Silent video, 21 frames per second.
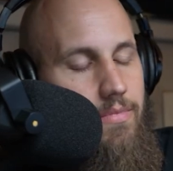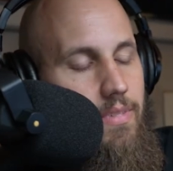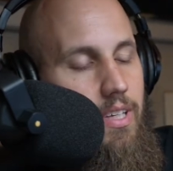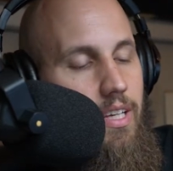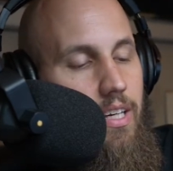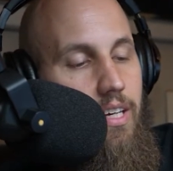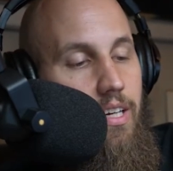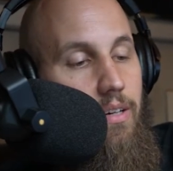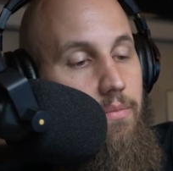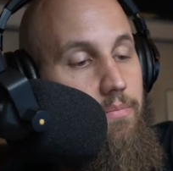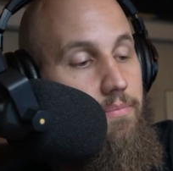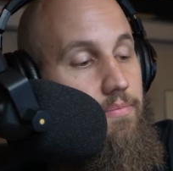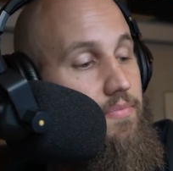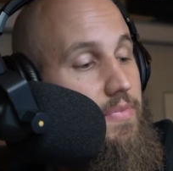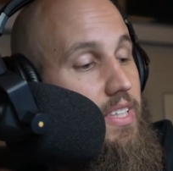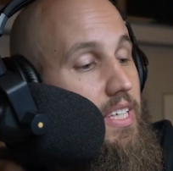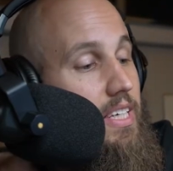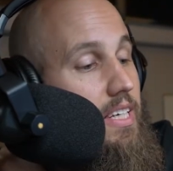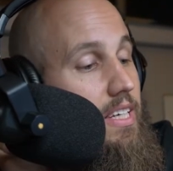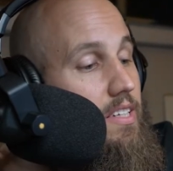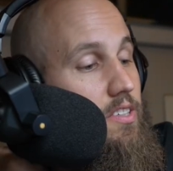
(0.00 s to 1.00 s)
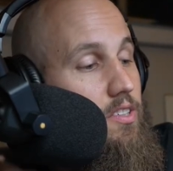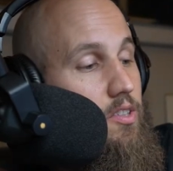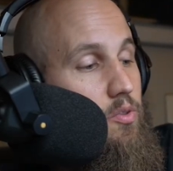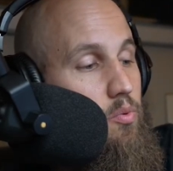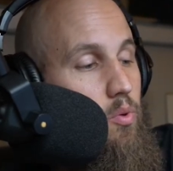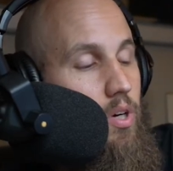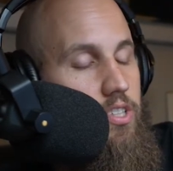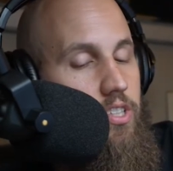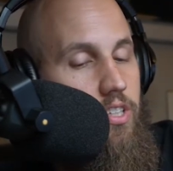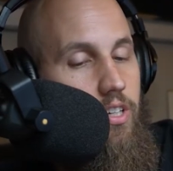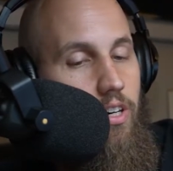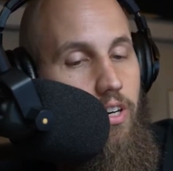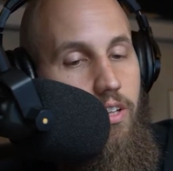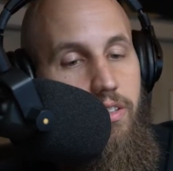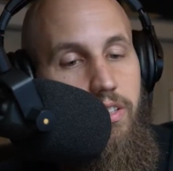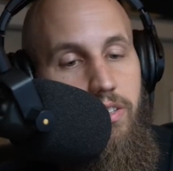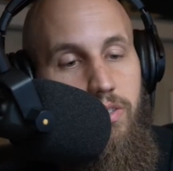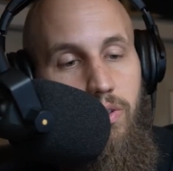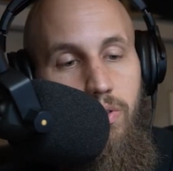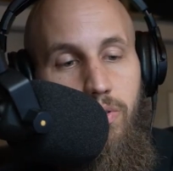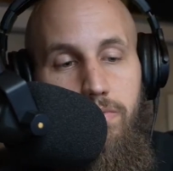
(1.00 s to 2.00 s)
just watching all
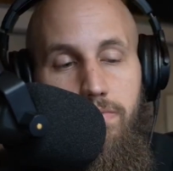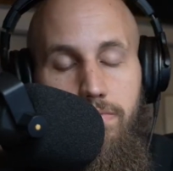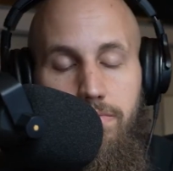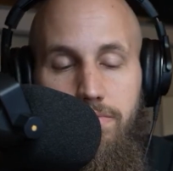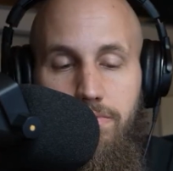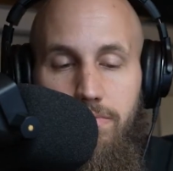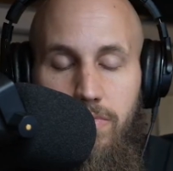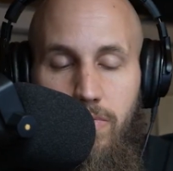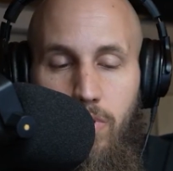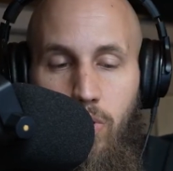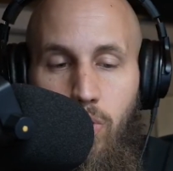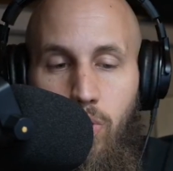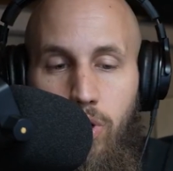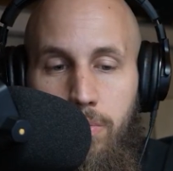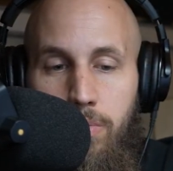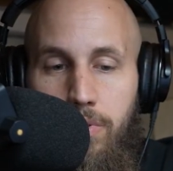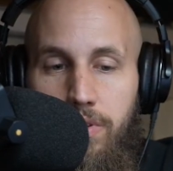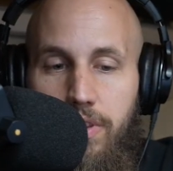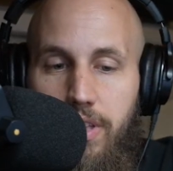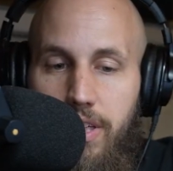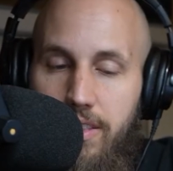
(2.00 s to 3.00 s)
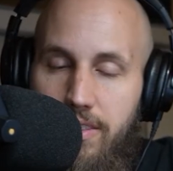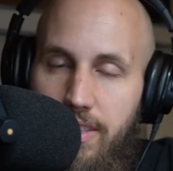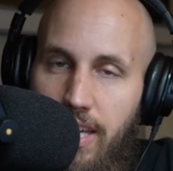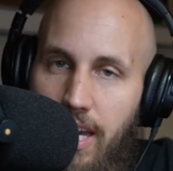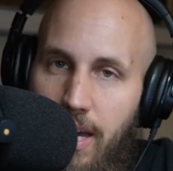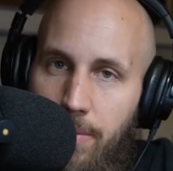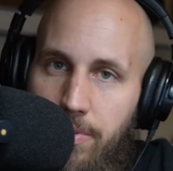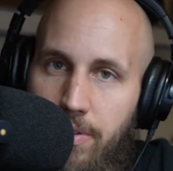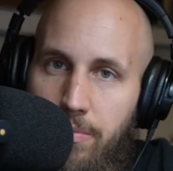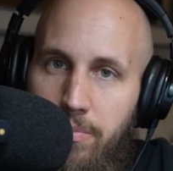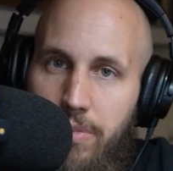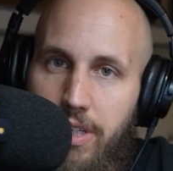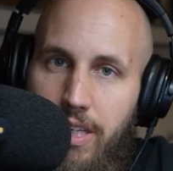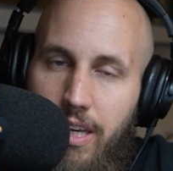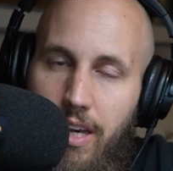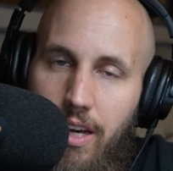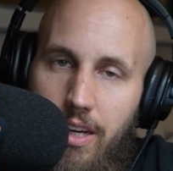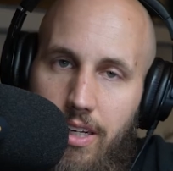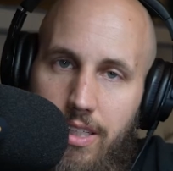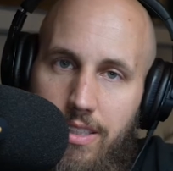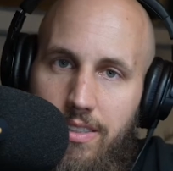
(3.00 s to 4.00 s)
these horrible things happen
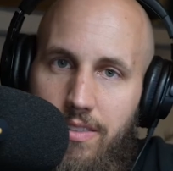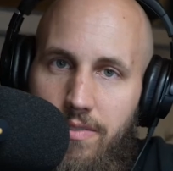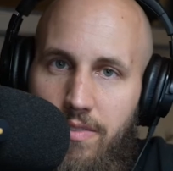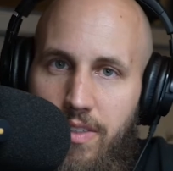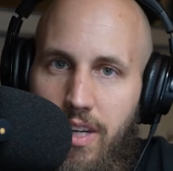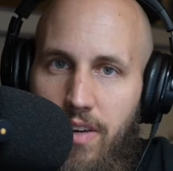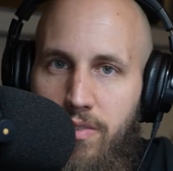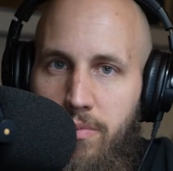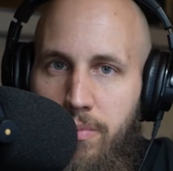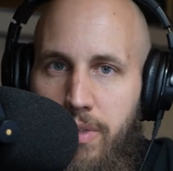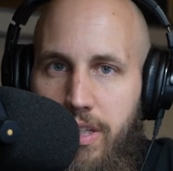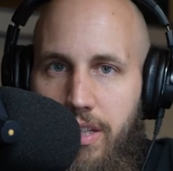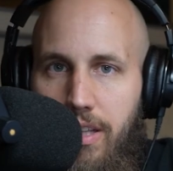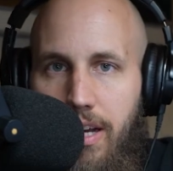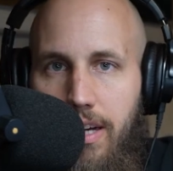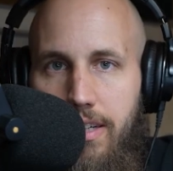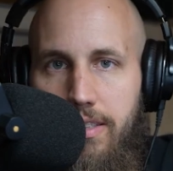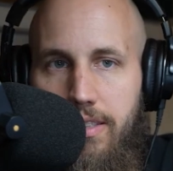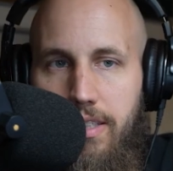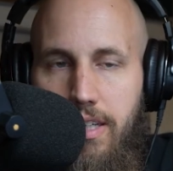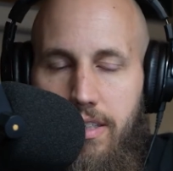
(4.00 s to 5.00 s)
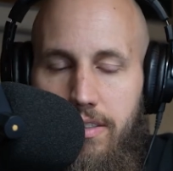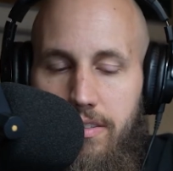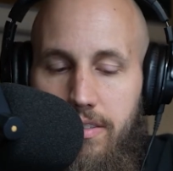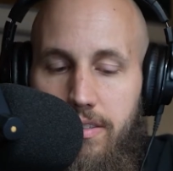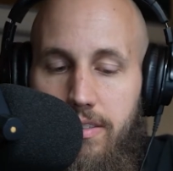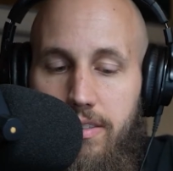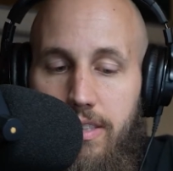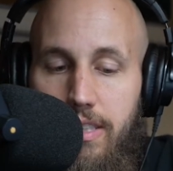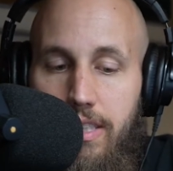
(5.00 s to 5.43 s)
because of government lockdowns.